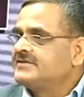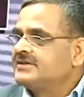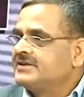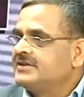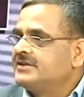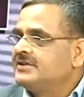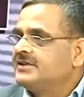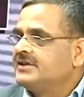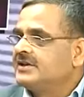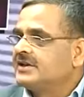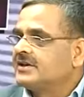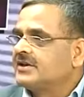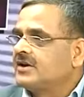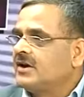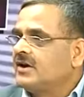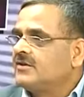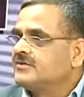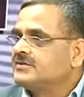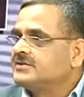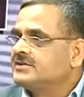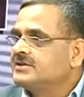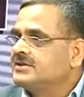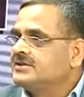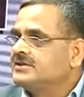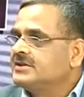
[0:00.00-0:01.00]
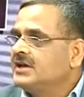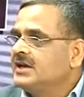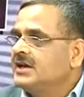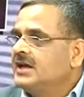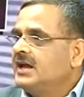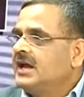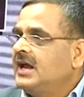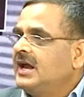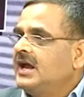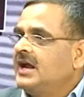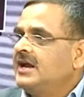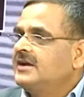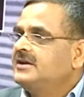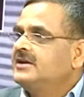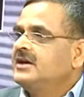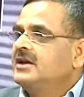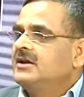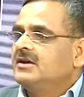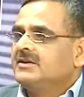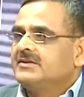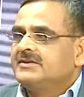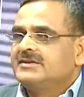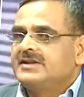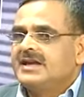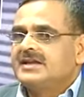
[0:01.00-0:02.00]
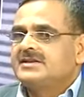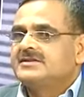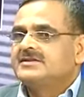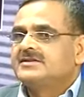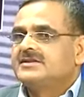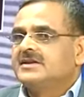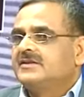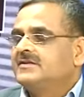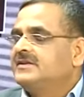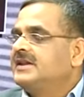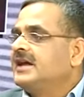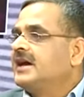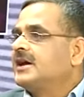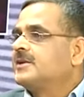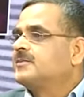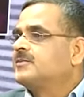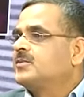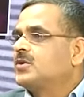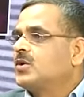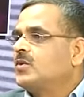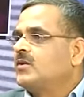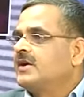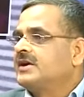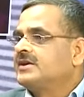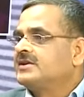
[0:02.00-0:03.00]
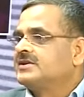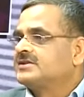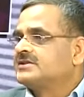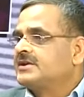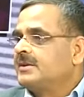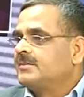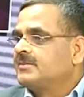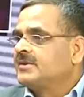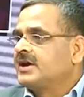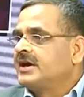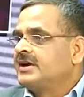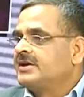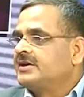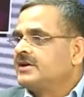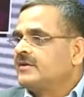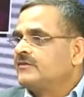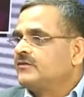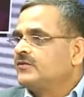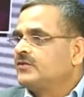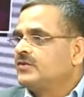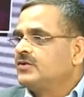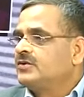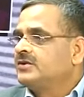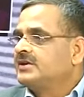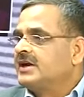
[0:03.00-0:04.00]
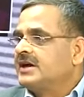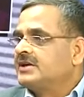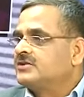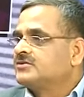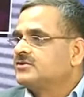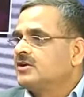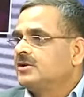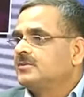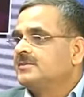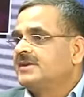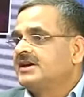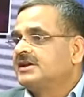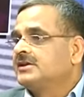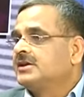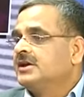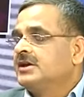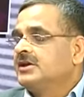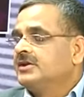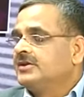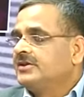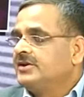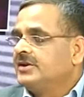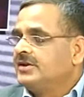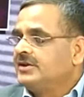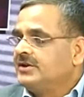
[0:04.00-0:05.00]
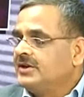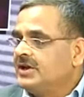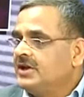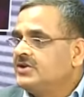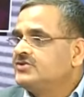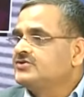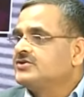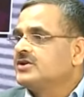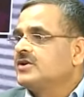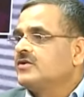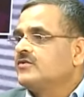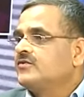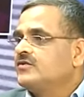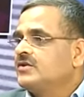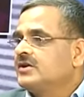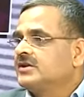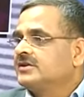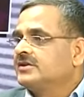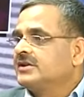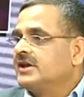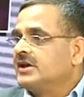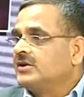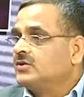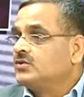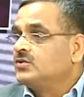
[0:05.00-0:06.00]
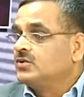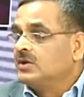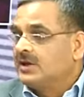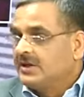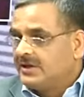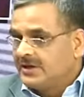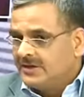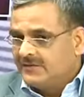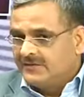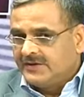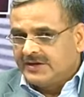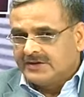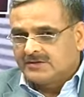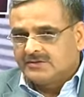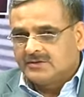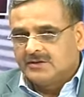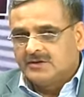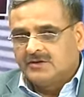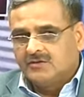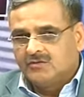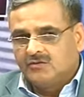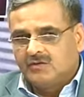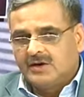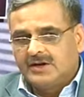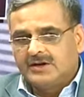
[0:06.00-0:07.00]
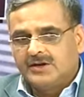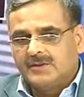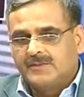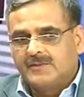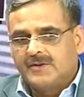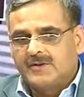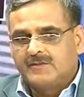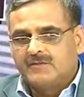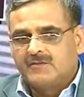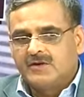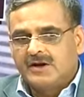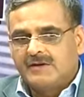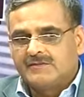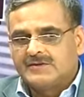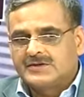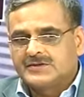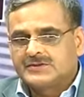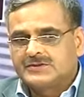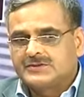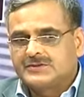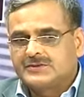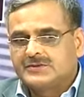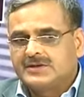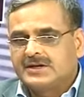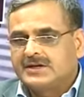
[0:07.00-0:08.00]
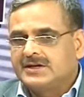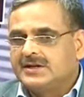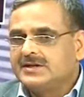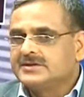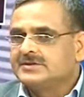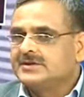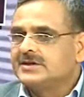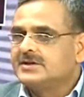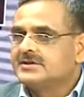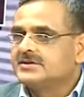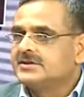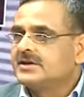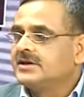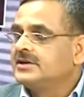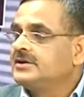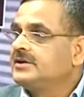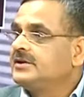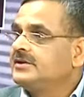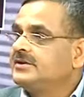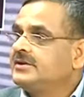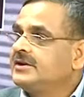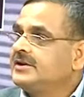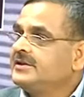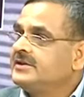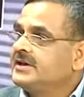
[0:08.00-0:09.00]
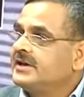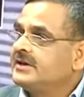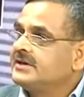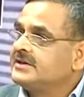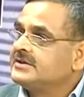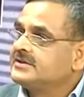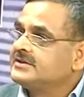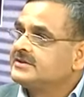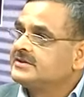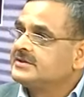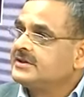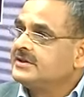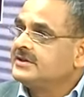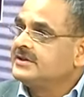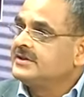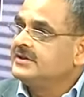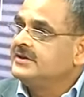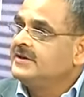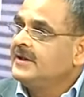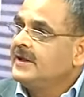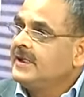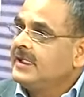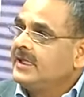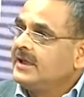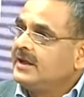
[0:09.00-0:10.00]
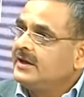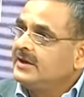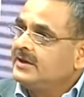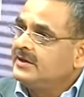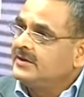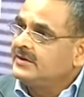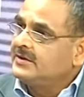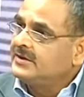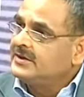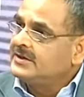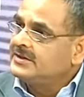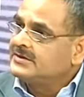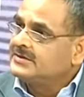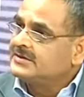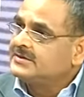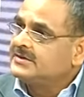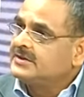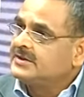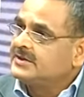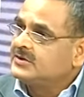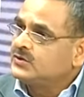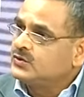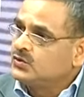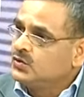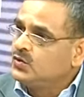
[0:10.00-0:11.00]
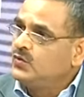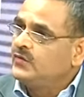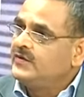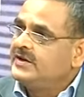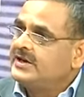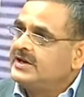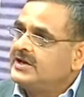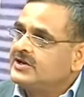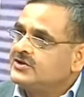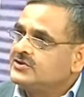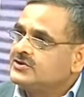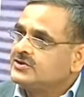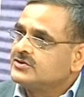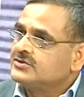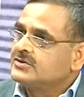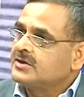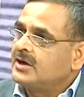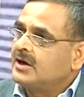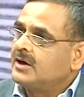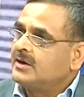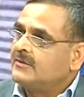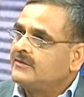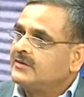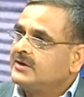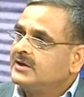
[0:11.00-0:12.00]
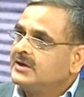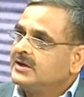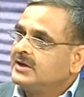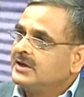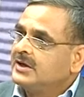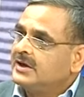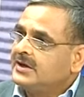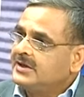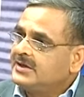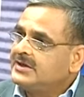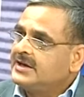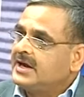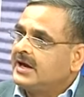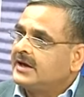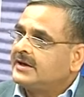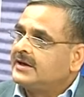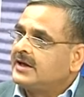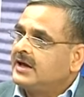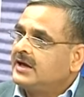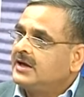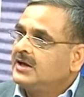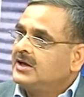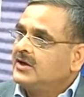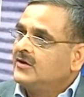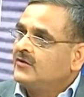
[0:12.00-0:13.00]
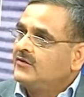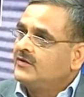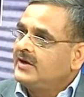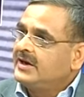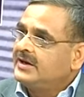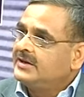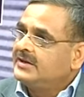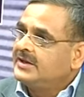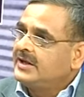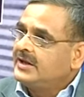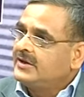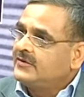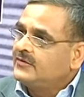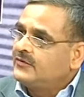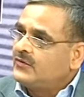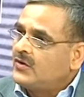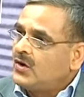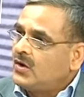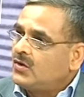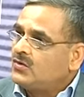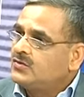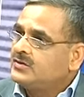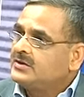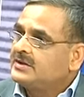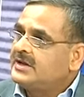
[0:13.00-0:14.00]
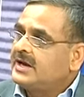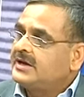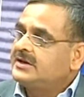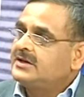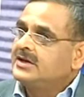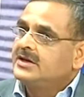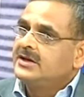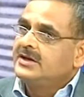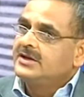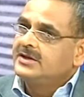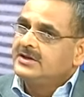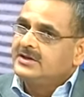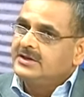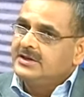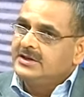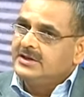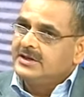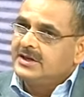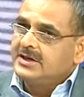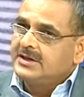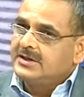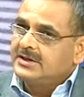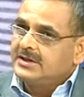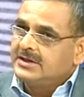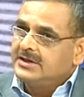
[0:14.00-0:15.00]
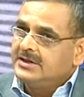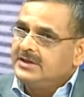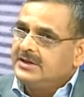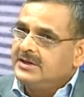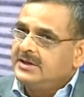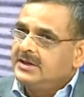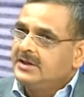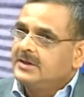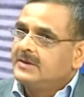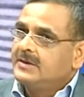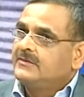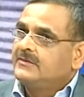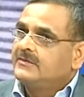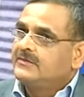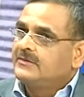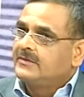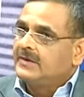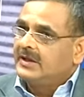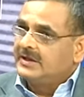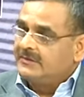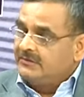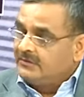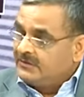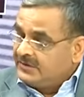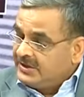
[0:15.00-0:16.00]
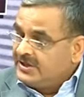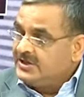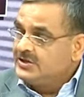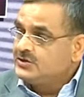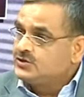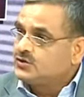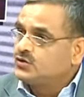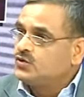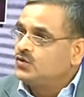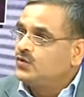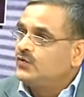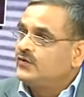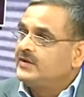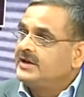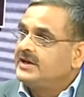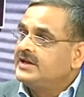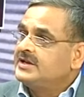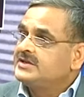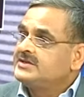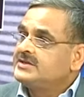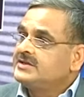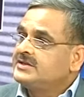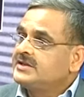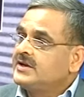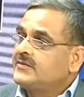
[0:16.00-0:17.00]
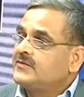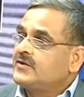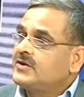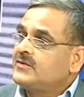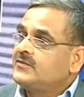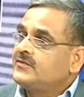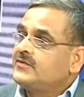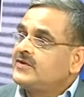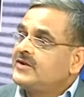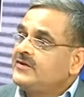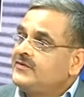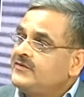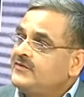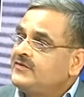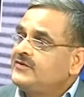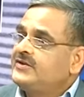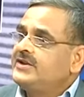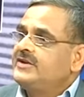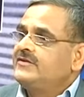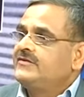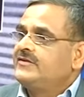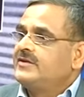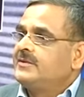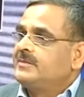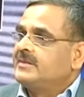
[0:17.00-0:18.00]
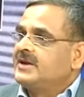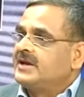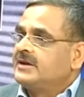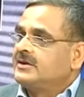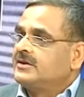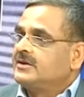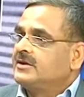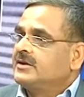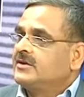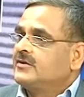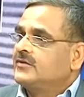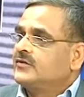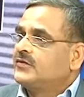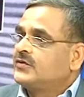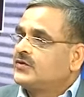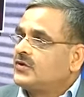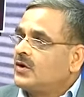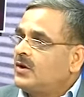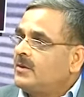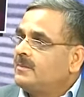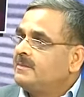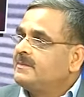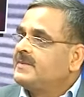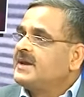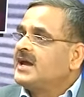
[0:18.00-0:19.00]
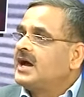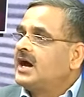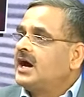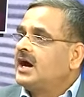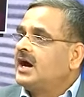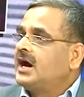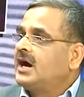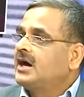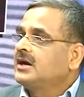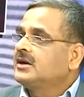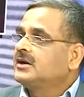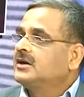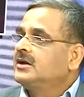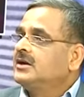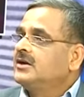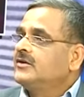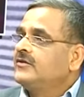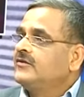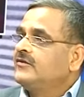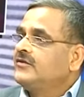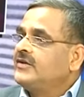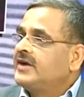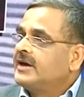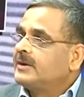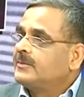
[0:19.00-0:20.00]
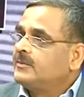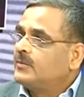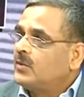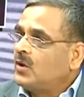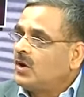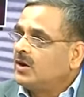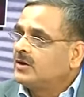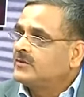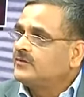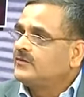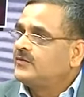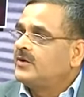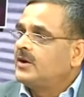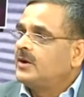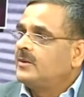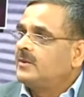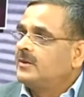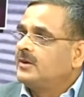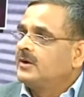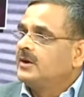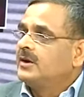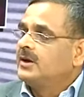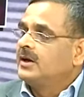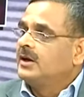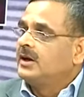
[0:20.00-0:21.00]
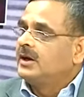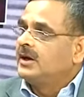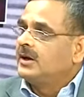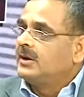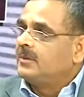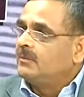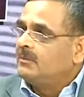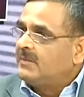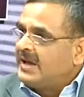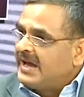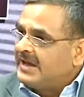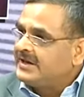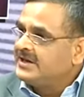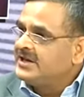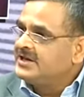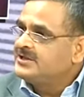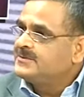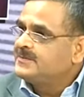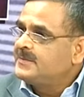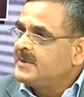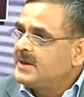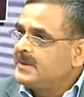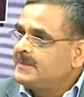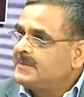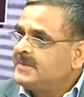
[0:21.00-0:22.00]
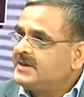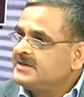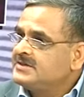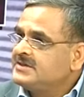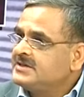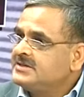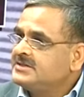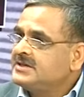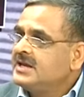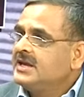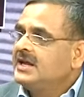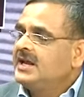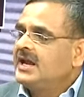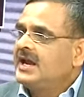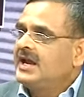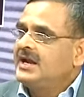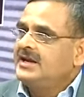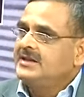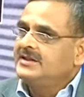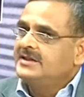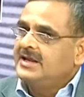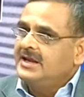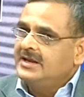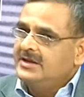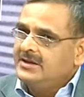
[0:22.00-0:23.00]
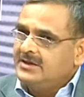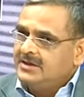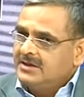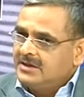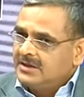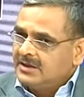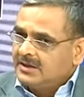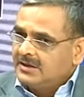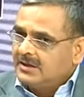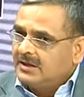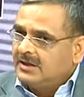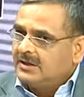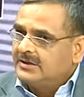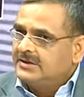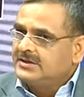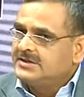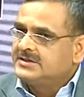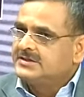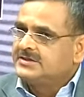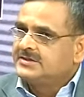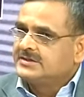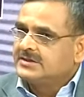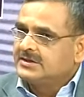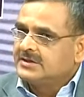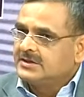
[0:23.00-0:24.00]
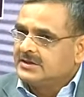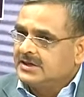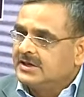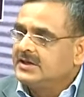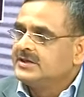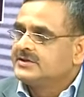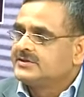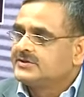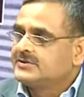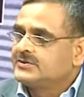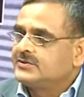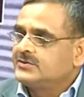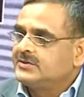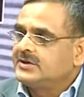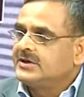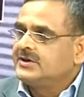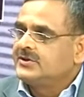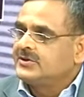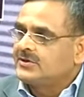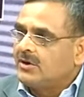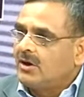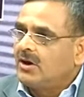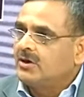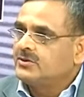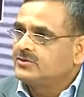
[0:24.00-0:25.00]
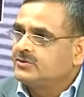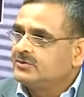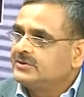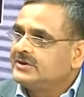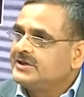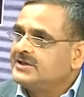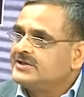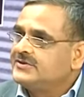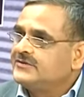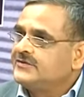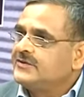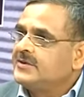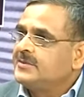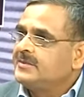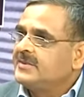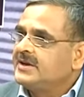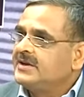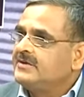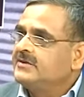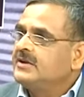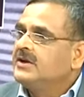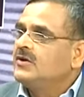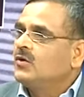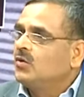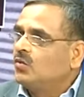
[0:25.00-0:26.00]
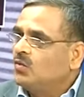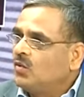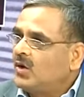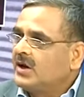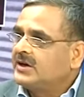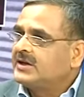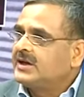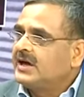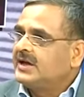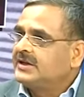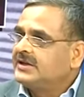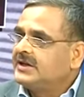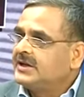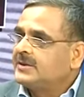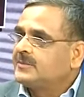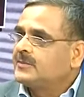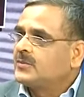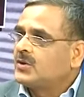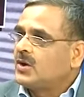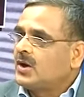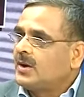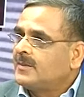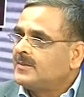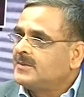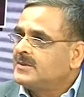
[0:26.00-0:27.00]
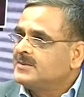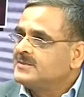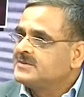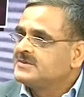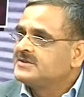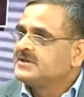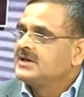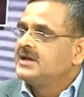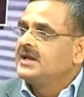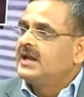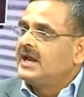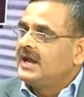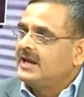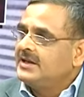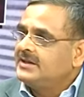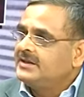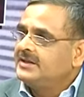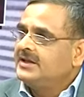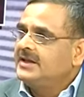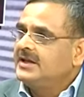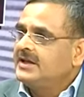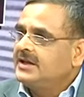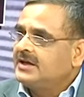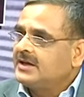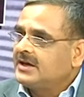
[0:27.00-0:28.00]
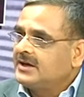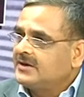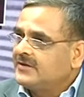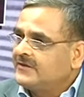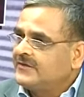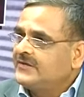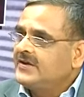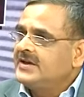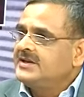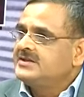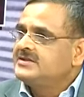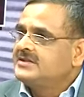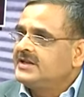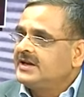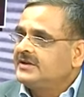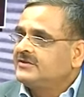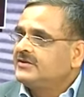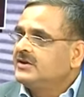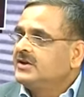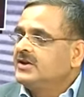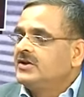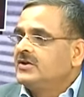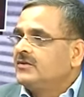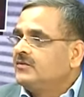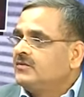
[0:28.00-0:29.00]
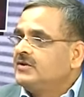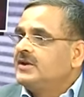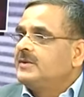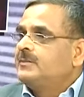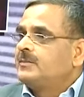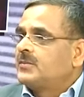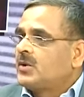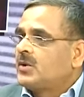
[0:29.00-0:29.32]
in their houses, and yes, they are provided some kind of food, that's all, but the nature of work they do. In fact, one of our student has recently done a study in these two villages of Haryana, where they found that nearly in these two villages they found 50 women from Bihar were bought for marriage purposes, and then this girl student talked to these women, what are their problems, and they confess that the